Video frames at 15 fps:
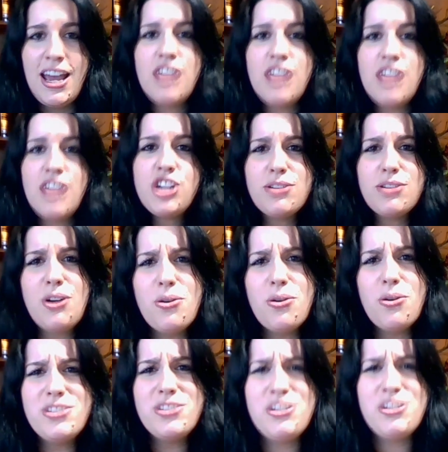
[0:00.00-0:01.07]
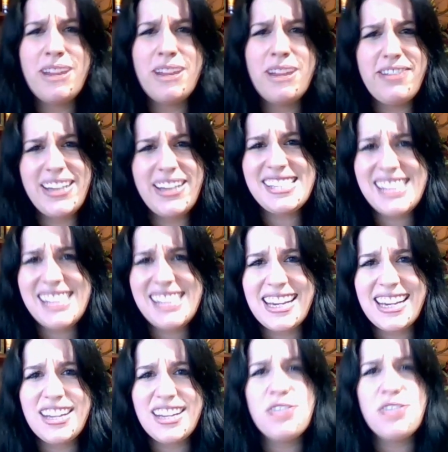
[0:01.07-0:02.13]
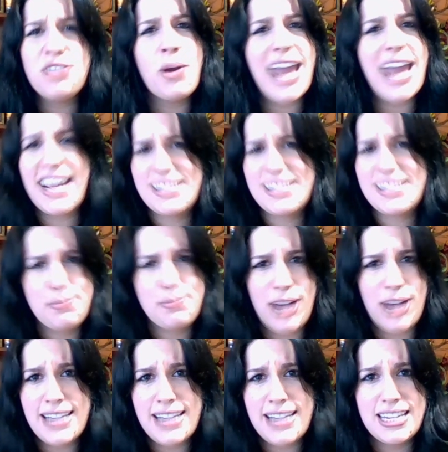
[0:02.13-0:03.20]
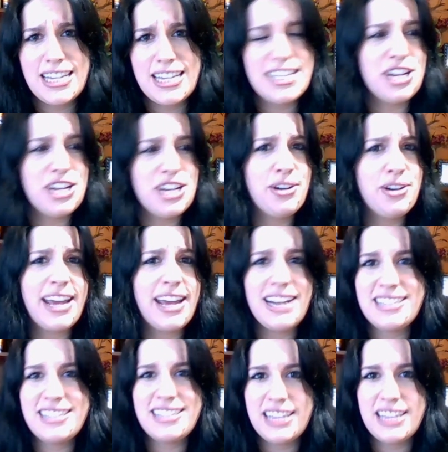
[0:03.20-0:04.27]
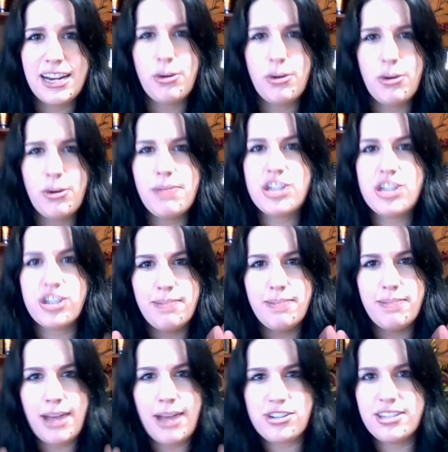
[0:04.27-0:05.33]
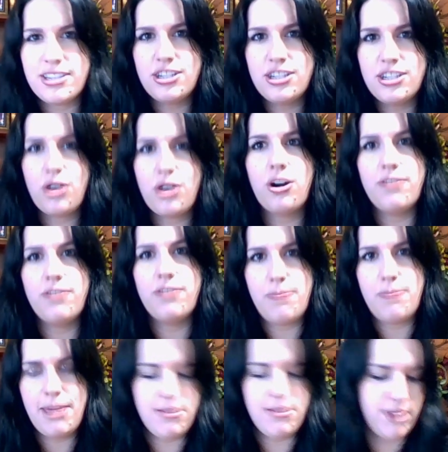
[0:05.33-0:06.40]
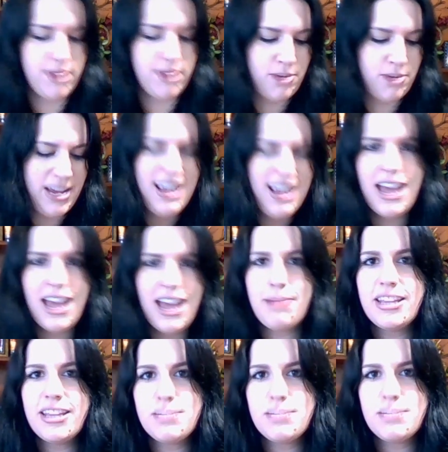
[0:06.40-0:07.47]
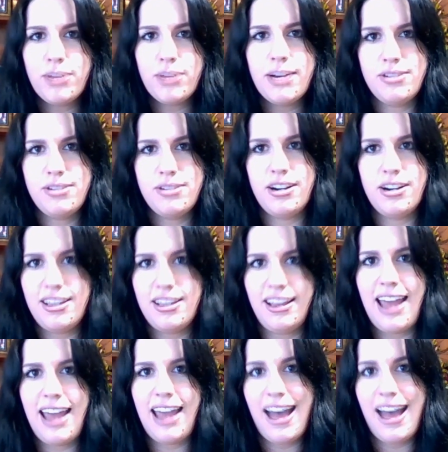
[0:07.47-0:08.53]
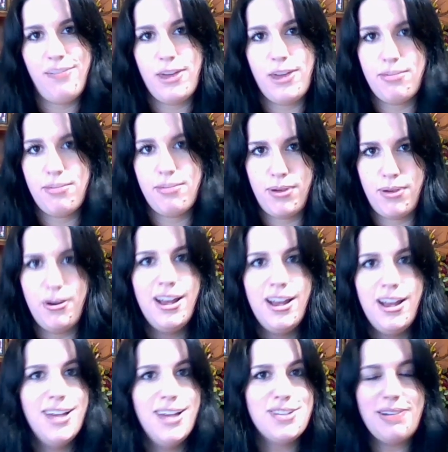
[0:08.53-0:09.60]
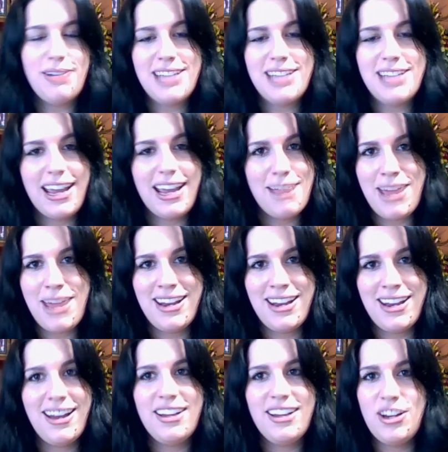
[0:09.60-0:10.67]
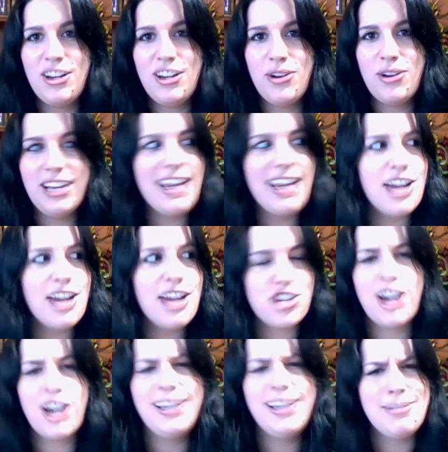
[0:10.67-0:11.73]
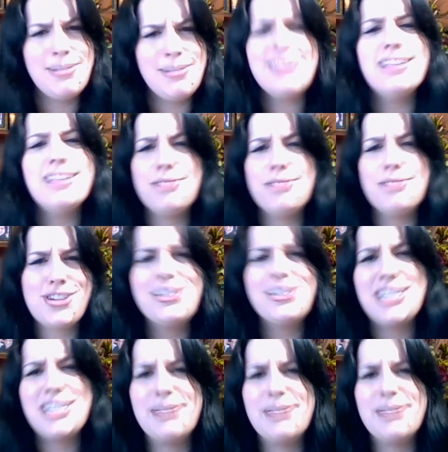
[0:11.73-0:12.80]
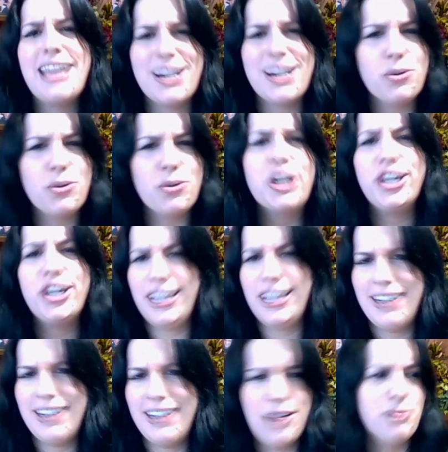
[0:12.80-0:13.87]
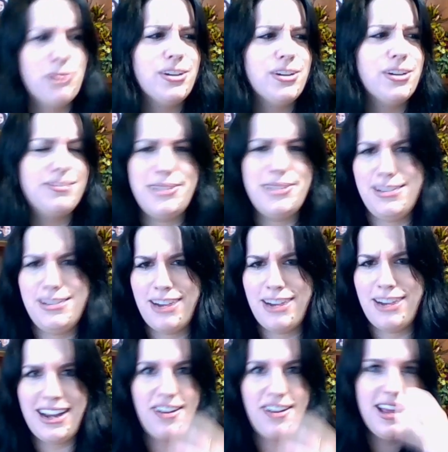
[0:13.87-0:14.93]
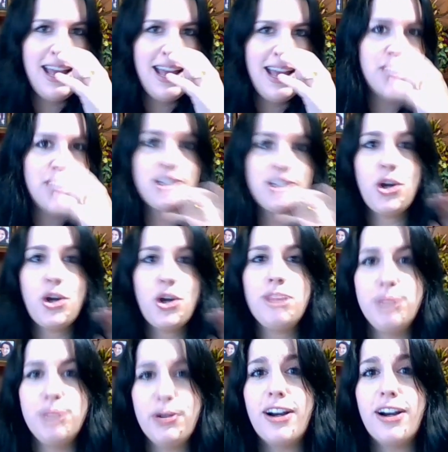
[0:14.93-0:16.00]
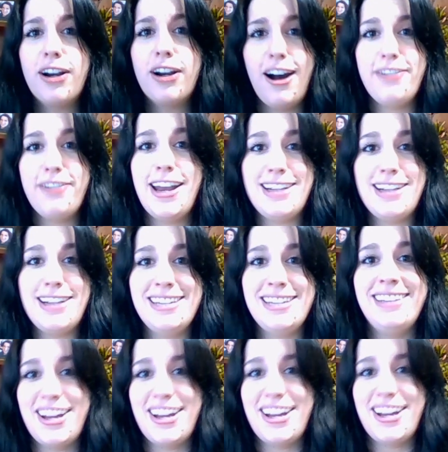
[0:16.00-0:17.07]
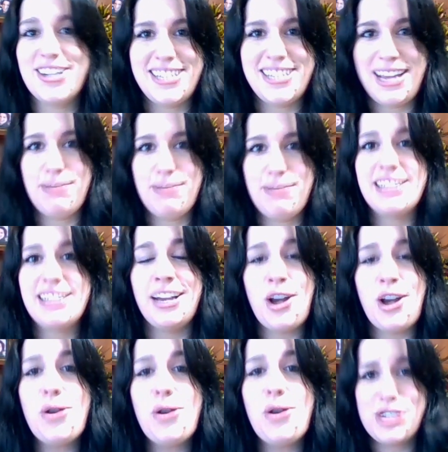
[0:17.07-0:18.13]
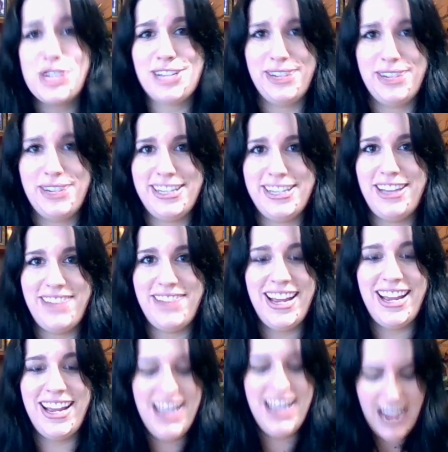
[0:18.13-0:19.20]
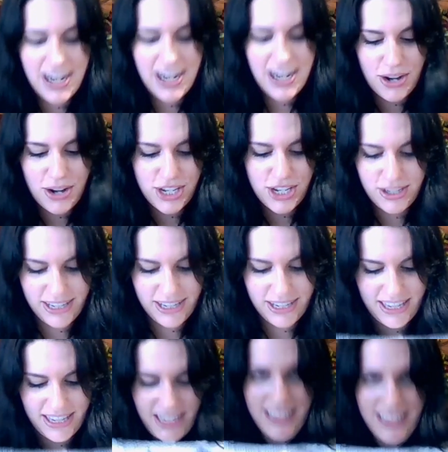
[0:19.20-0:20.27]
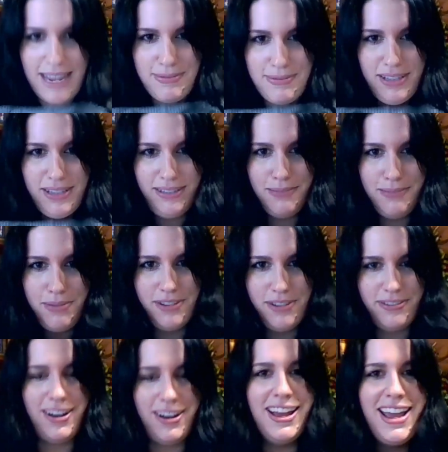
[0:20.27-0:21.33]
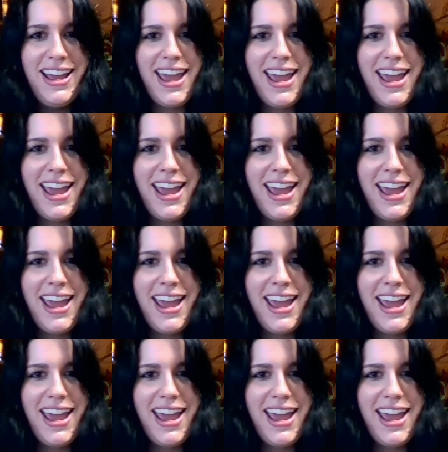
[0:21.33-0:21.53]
And she goes, oh, do you mind if I see it? You know, I hate surprises. You know, can I see it? I want to make sure it matches the decor of the baby room. And by this point, I was already like halfway through. So I was like, Amanda, you know, like, yeah, sure. Let me show it to you later. We're cooking now, or we're busy right now. And so I totally blew her off, and I didn't let her see it because I know she's going to love it. I know she's going to think it's absolutely beautiful.